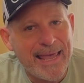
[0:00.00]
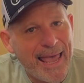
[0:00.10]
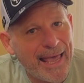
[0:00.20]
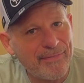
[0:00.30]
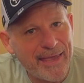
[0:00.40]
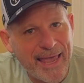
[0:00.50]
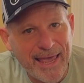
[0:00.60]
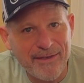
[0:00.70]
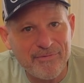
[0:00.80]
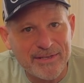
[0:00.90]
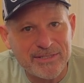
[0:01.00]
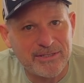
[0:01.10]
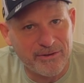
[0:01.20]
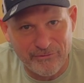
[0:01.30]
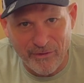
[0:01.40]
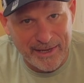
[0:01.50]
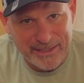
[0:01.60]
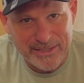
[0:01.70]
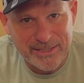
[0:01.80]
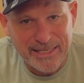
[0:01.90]
And they had this
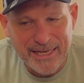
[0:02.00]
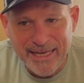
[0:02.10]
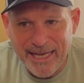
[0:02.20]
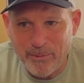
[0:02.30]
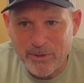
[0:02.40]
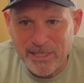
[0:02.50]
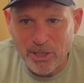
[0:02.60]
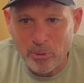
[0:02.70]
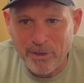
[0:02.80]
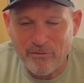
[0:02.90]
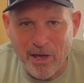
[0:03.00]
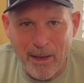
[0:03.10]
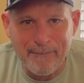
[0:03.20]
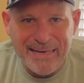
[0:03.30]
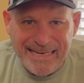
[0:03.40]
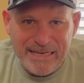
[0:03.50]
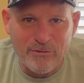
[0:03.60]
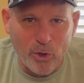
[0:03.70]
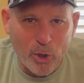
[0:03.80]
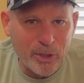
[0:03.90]
device. It was a little bit of a
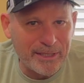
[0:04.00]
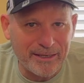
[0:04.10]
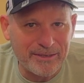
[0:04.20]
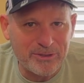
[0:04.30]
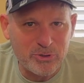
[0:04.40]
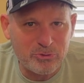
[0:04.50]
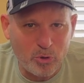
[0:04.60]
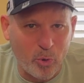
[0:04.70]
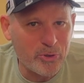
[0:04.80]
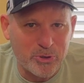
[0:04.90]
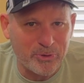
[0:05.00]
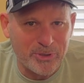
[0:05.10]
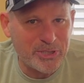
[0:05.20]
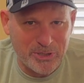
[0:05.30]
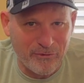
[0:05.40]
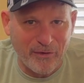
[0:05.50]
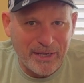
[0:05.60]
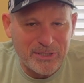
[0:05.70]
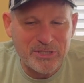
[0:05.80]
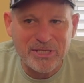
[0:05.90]
medieval looking torturous
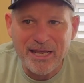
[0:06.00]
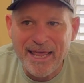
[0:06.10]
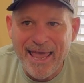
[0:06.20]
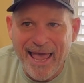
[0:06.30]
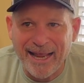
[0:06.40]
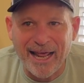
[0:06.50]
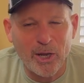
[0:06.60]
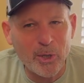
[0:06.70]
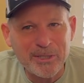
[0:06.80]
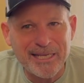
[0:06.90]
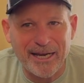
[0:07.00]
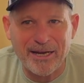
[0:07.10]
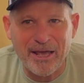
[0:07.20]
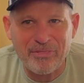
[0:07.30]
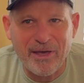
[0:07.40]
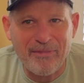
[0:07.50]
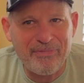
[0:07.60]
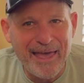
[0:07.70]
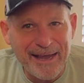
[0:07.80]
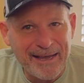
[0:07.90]
device. And I looked at it and I
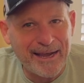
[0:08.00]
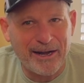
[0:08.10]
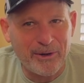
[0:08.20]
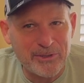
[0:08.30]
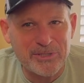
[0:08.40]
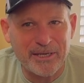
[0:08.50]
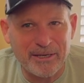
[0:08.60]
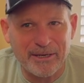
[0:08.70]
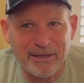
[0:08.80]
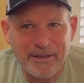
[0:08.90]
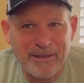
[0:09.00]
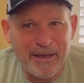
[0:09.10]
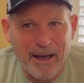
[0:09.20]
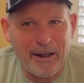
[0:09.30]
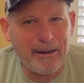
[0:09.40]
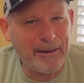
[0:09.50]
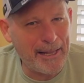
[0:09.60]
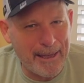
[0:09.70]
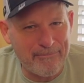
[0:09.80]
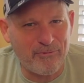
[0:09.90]
thought, that kind of looks like a
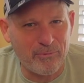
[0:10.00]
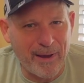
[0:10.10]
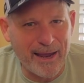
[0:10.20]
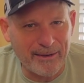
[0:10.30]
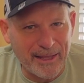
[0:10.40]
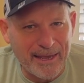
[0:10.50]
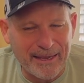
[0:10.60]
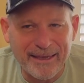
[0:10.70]
clamp for my leg.